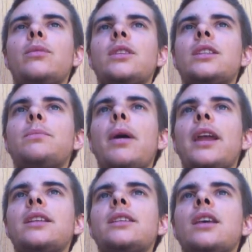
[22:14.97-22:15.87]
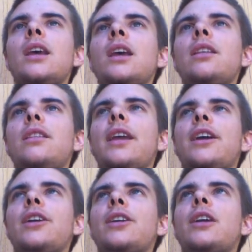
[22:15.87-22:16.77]
Despite
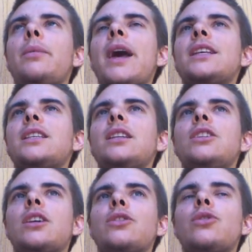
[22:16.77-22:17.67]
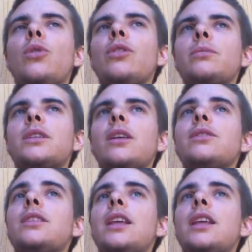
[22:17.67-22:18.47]
their capacity to control themselves,